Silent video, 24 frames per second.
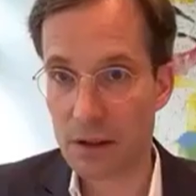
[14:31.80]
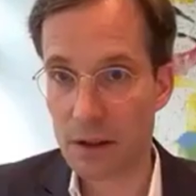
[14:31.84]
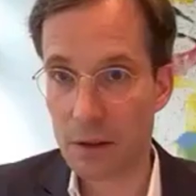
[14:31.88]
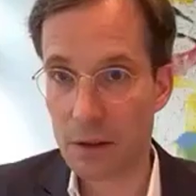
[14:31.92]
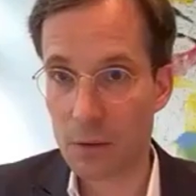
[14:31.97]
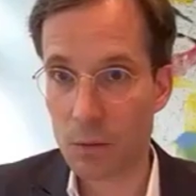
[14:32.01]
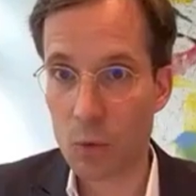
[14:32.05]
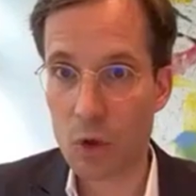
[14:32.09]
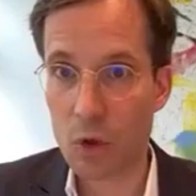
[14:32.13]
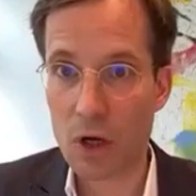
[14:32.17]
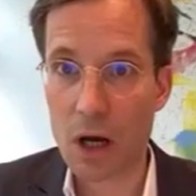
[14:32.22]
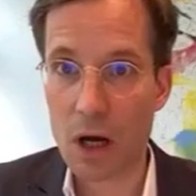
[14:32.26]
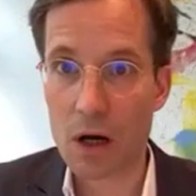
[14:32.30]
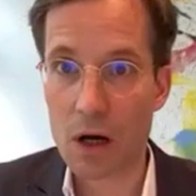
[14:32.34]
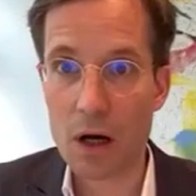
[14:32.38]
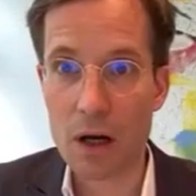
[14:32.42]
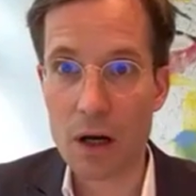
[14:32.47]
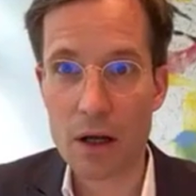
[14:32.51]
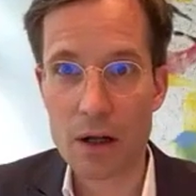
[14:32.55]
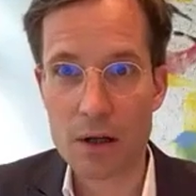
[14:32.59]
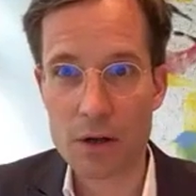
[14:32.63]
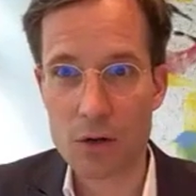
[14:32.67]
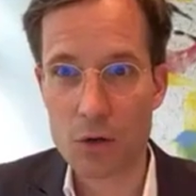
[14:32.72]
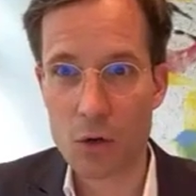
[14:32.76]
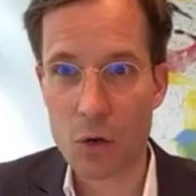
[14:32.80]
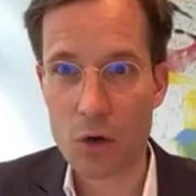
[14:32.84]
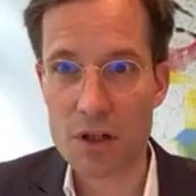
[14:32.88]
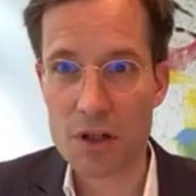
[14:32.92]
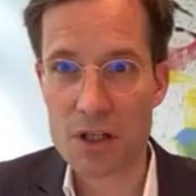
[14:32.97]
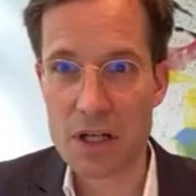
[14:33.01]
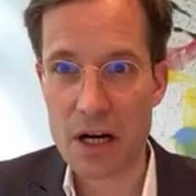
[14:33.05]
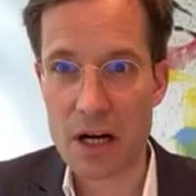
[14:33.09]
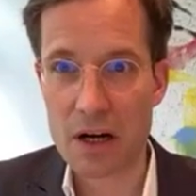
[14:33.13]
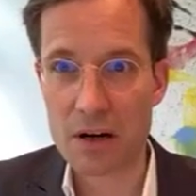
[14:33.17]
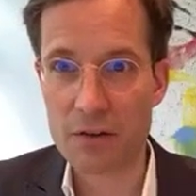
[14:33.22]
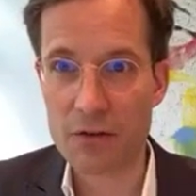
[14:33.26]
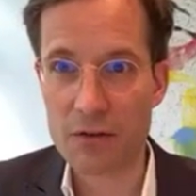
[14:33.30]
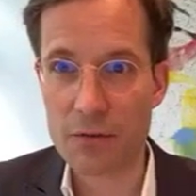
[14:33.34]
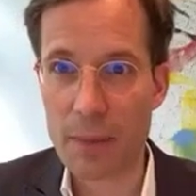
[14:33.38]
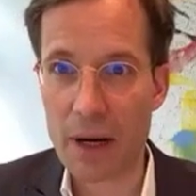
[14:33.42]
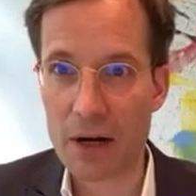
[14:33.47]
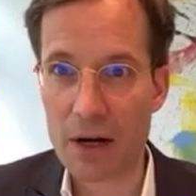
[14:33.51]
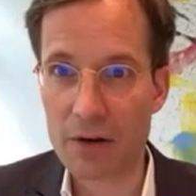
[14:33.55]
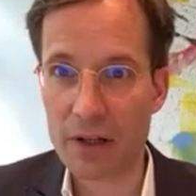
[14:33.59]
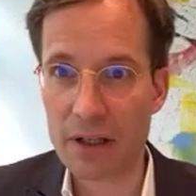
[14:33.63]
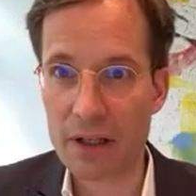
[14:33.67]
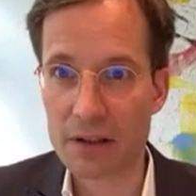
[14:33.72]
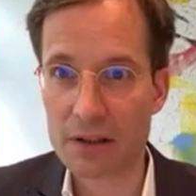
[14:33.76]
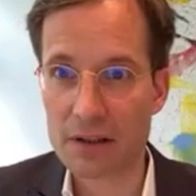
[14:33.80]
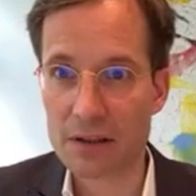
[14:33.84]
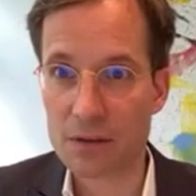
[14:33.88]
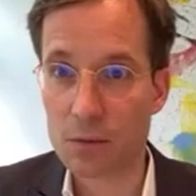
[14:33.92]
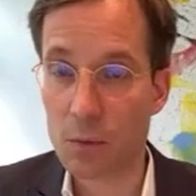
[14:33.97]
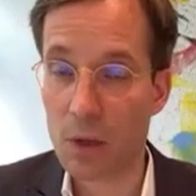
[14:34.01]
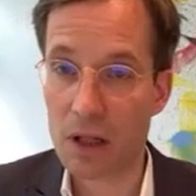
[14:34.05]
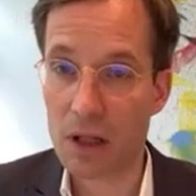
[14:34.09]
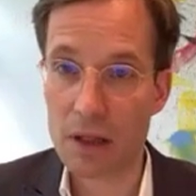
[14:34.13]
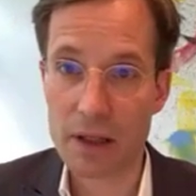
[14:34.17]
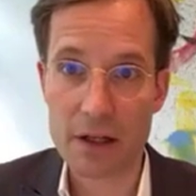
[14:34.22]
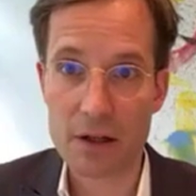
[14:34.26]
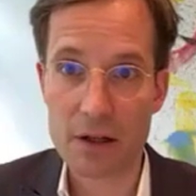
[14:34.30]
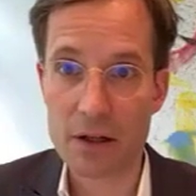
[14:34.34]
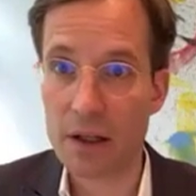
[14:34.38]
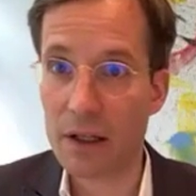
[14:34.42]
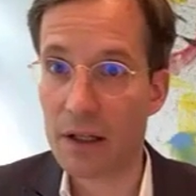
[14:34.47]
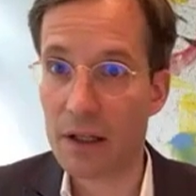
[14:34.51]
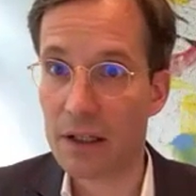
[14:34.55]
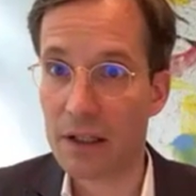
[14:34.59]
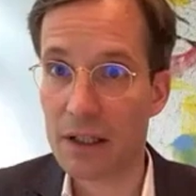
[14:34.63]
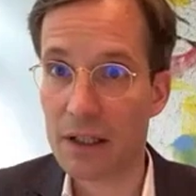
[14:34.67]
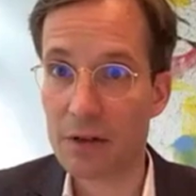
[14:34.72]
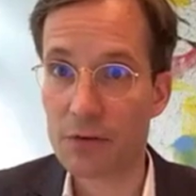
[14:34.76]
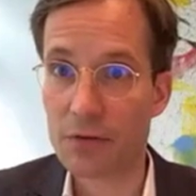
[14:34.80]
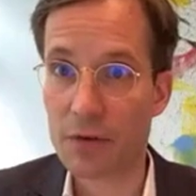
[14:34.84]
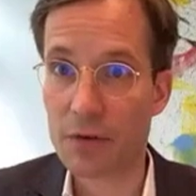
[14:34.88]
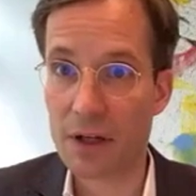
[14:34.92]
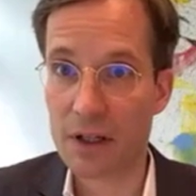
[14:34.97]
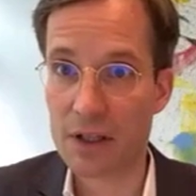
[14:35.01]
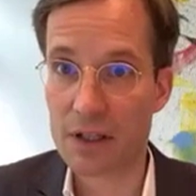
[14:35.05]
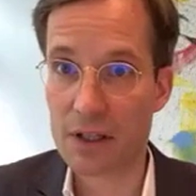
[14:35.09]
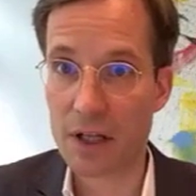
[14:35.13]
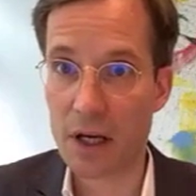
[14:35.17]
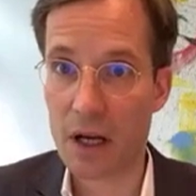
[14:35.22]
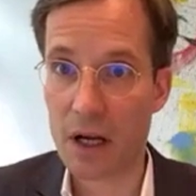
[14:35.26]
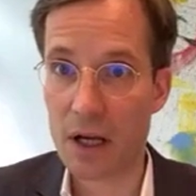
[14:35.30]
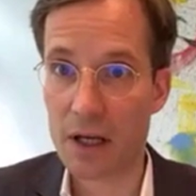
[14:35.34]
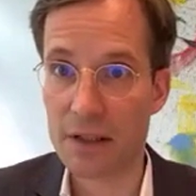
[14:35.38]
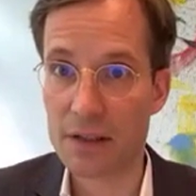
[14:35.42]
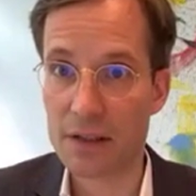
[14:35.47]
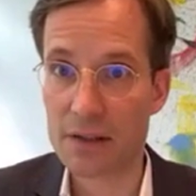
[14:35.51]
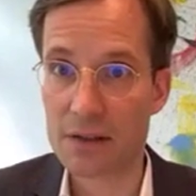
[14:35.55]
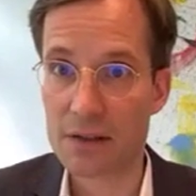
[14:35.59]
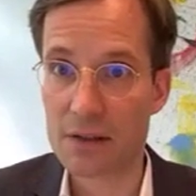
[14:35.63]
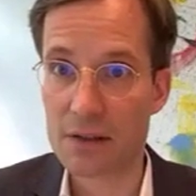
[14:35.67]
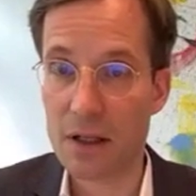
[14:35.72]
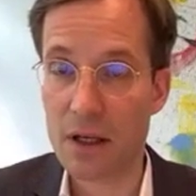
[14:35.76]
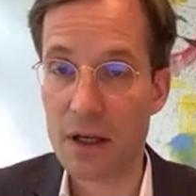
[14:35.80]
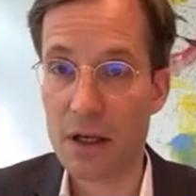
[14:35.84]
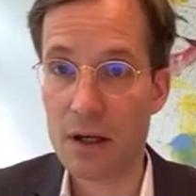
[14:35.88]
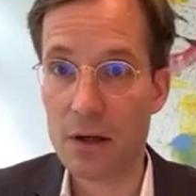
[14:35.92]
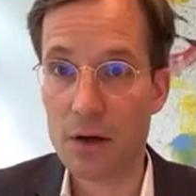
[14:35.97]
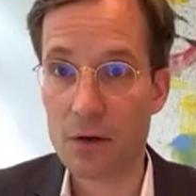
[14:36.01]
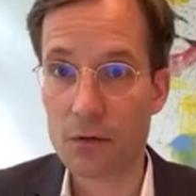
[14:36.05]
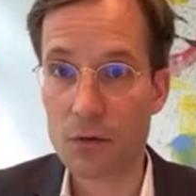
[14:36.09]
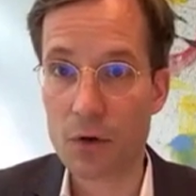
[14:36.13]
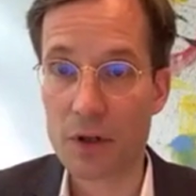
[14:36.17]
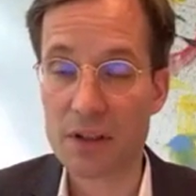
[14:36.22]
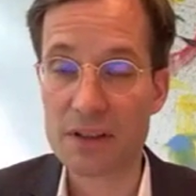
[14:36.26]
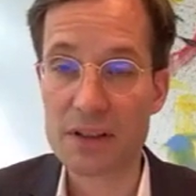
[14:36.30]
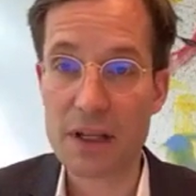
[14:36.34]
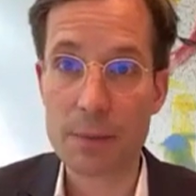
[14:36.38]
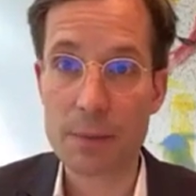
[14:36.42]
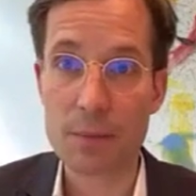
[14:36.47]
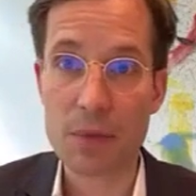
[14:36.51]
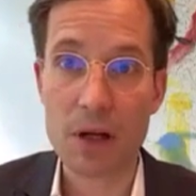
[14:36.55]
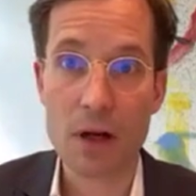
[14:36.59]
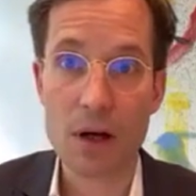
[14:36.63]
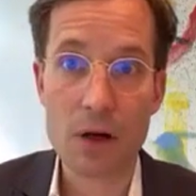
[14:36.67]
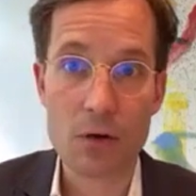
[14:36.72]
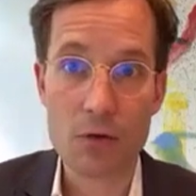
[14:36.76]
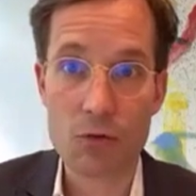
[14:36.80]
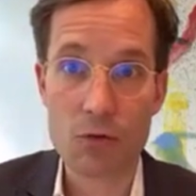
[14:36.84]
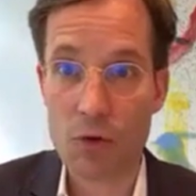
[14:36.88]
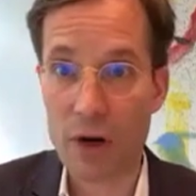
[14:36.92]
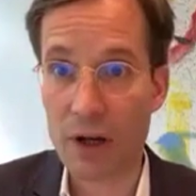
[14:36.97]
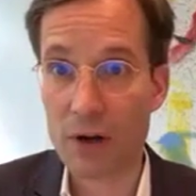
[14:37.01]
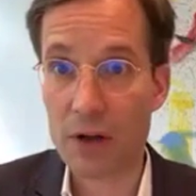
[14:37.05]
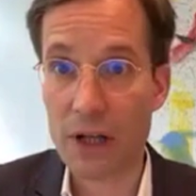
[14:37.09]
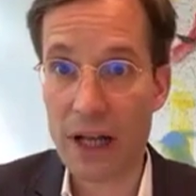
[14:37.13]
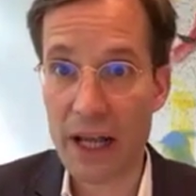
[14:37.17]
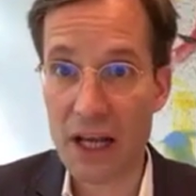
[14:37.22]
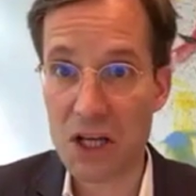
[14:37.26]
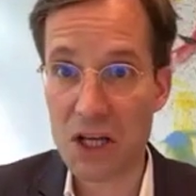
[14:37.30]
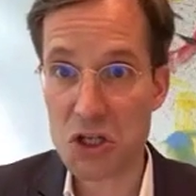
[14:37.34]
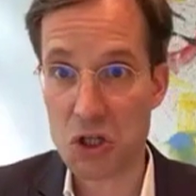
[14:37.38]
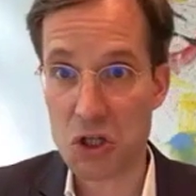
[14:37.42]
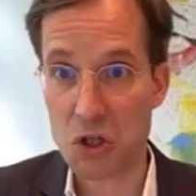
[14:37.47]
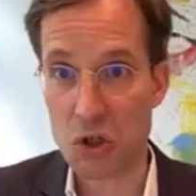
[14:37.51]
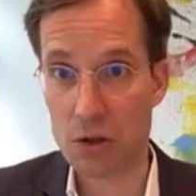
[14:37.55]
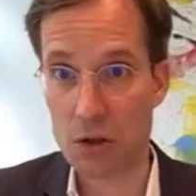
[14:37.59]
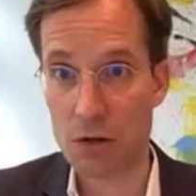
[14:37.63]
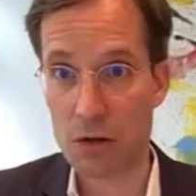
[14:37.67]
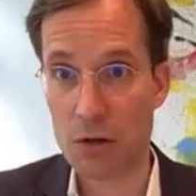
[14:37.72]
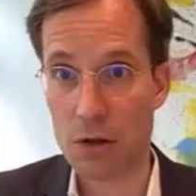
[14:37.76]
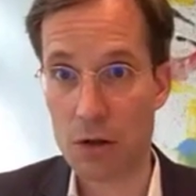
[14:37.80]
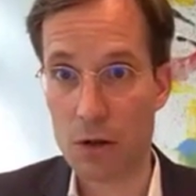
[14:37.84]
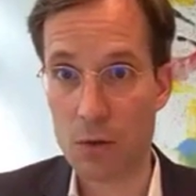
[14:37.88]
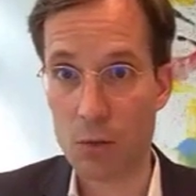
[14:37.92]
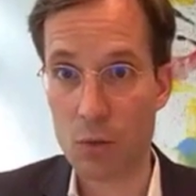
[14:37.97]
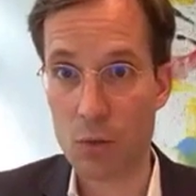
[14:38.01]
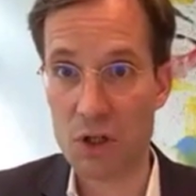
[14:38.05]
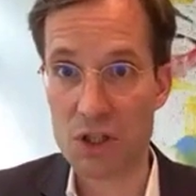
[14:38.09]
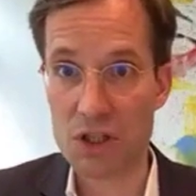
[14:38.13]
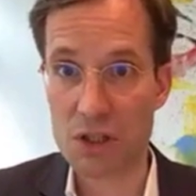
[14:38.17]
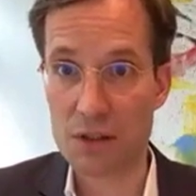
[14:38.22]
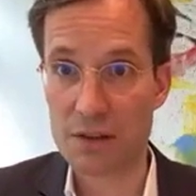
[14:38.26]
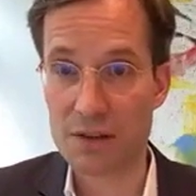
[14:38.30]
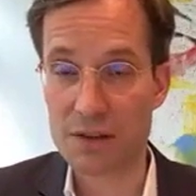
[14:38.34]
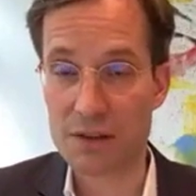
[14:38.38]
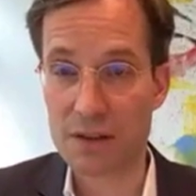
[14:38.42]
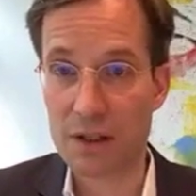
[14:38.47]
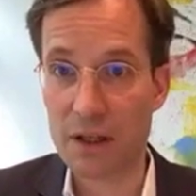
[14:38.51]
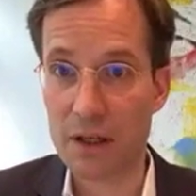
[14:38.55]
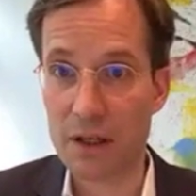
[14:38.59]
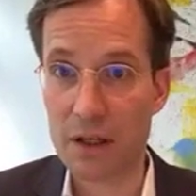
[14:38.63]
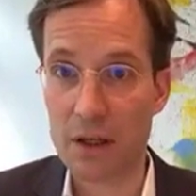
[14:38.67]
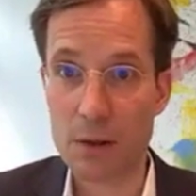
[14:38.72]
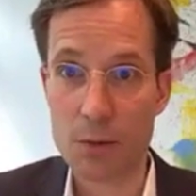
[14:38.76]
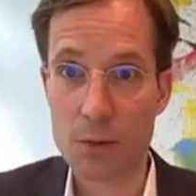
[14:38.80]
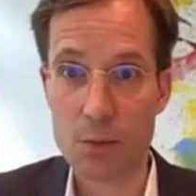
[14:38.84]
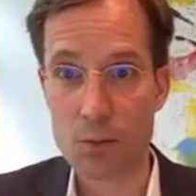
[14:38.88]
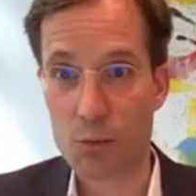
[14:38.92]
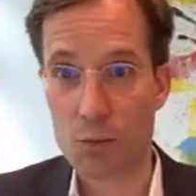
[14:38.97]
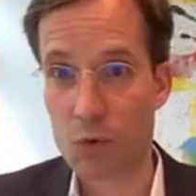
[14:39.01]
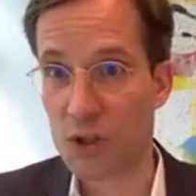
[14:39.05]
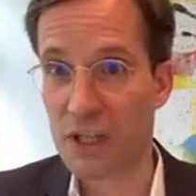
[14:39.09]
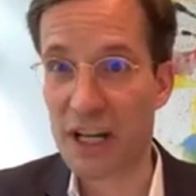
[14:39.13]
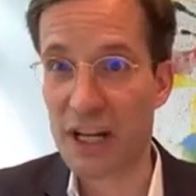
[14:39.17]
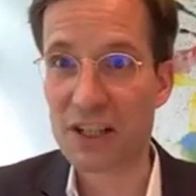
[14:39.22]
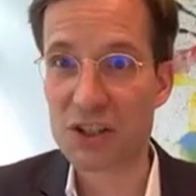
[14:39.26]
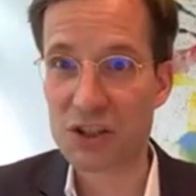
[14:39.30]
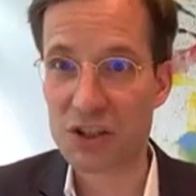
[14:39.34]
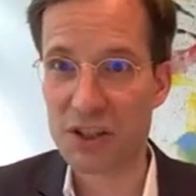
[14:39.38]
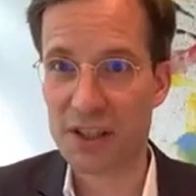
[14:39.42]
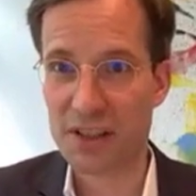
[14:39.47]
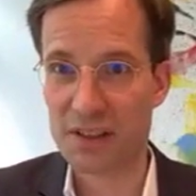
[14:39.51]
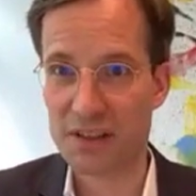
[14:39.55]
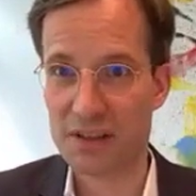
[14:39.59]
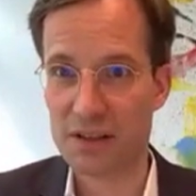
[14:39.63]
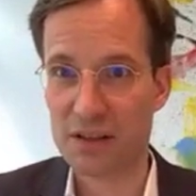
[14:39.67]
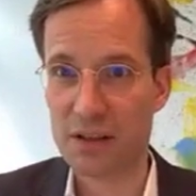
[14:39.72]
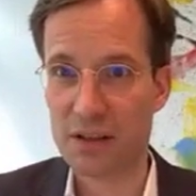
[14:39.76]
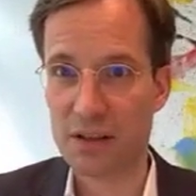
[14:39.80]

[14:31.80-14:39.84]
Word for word: What are non-tariff barriers? Well, they're different kinds. For example, regulation, which is protectionist.